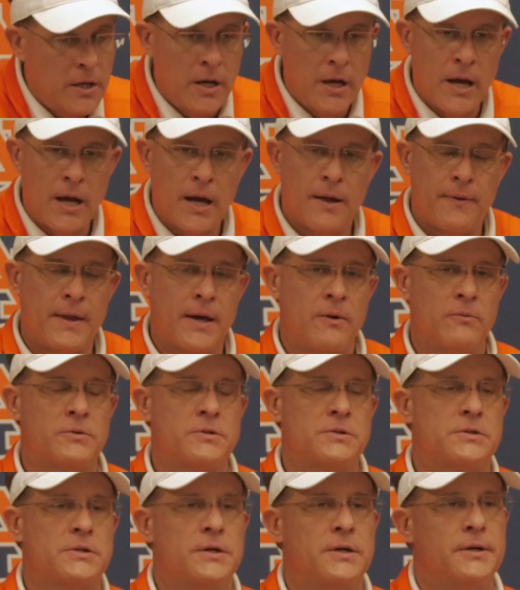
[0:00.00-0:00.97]
Yeah, that
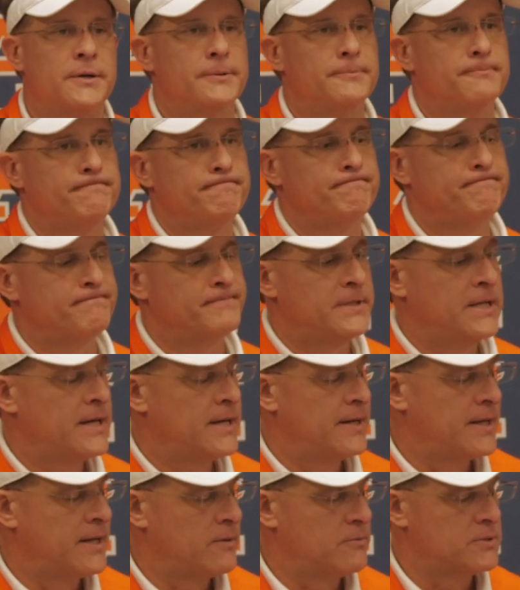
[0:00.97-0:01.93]
was.
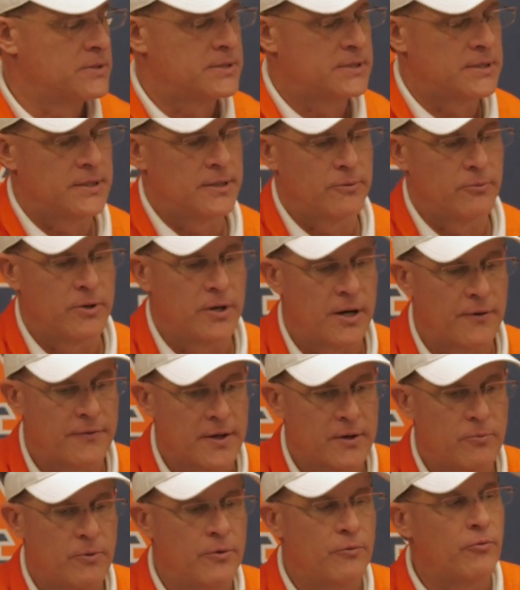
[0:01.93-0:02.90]
I
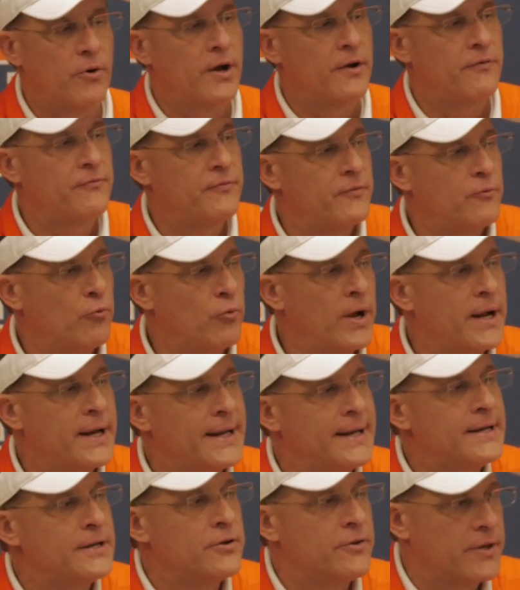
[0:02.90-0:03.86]
think we ran
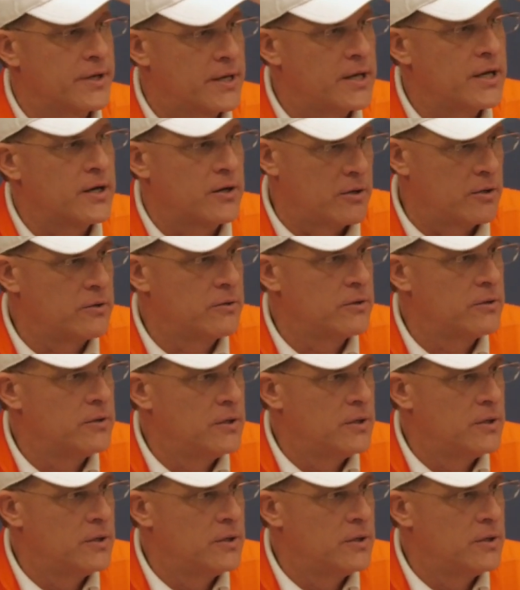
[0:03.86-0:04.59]
into the kicker.